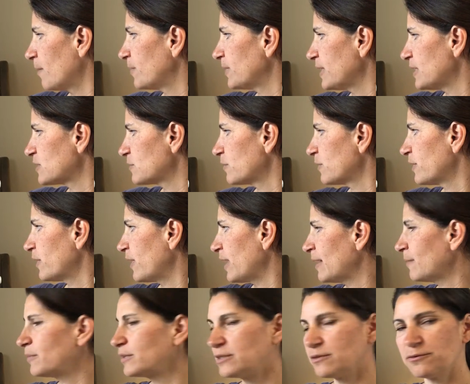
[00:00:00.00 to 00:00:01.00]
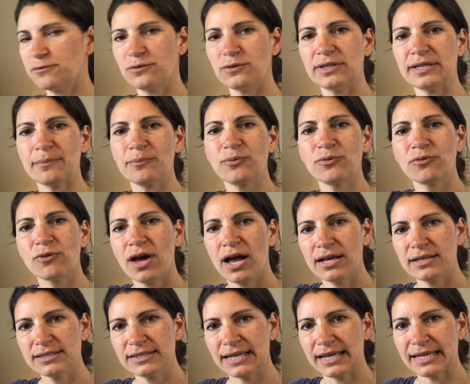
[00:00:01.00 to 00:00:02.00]
place where they're able to fully
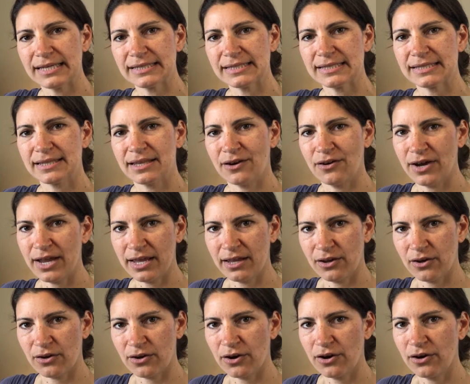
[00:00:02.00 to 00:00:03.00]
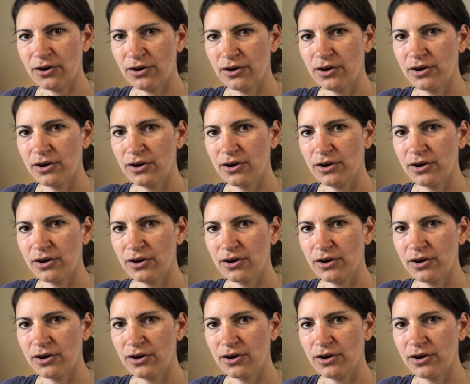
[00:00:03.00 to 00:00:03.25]
process their anger,